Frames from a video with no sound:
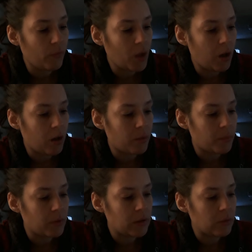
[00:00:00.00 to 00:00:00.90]

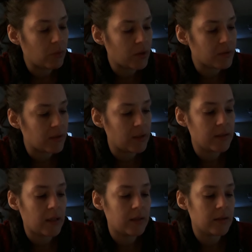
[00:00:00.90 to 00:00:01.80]
um, what else does it
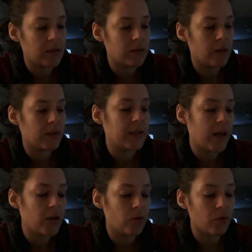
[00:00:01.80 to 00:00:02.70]
say? It says,
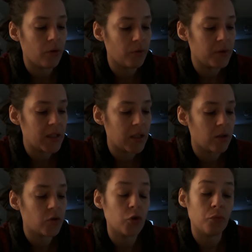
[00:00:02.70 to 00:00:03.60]
get your
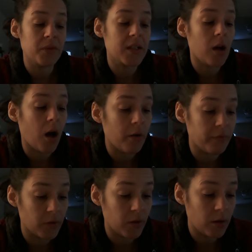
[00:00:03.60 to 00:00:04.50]
earning to
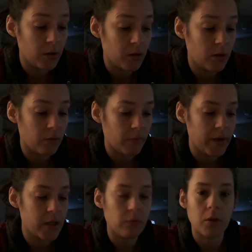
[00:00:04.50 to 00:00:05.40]
recover,
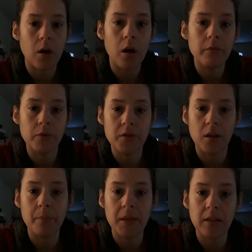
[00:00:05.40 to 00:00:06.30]
right? Recover
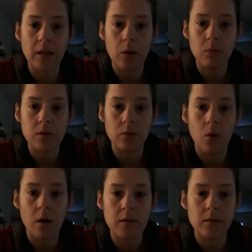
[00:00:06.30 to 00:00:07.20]
something that was
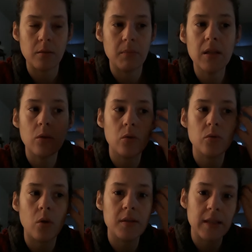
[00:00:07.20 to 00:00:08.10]
lost. To me, those
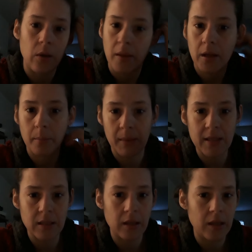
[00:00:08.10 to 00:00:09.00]
all sound like
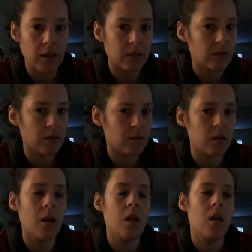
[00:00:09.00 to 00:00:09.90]
amazing things. It doesn't